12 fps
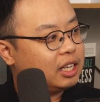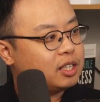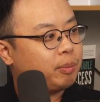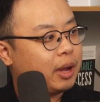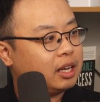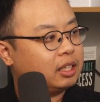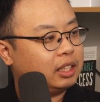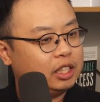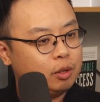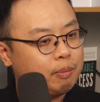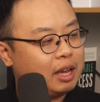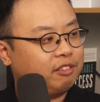Independently,
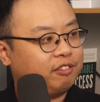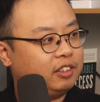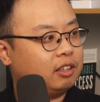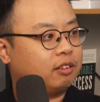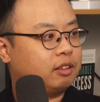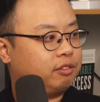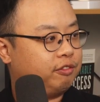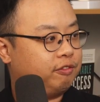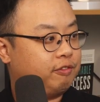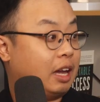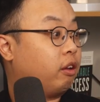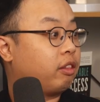you may
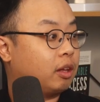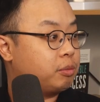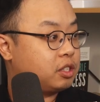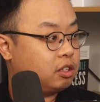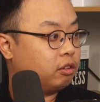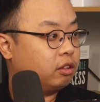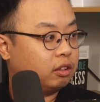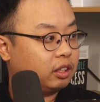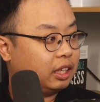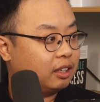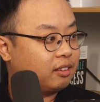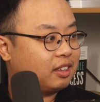fail them
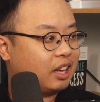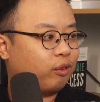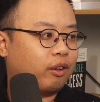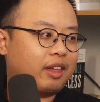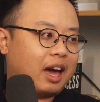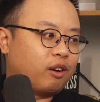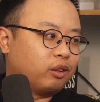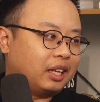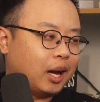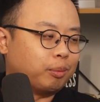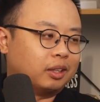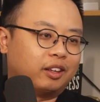serially and say, well, that only
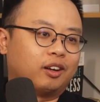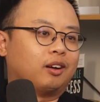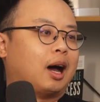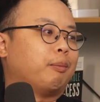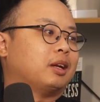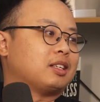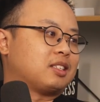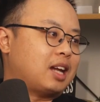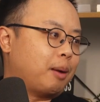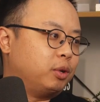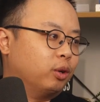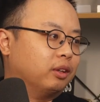helped a little. I'm going to
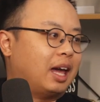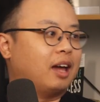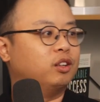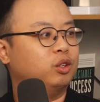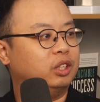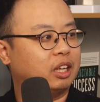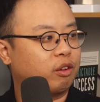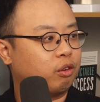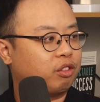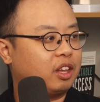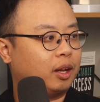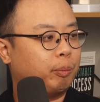stop doing that and do the other
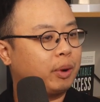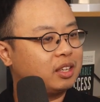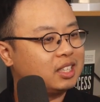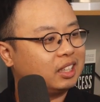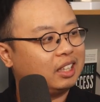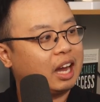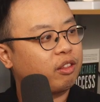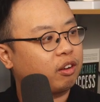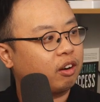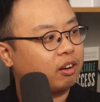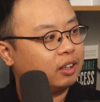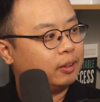thing. But
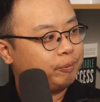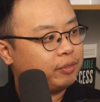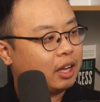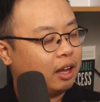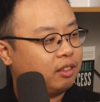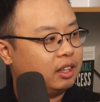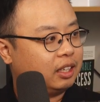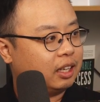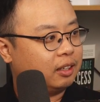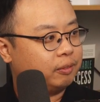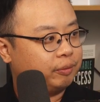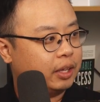together, I think
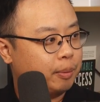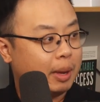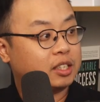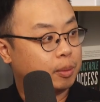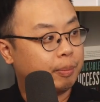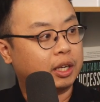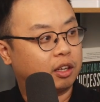it makes a big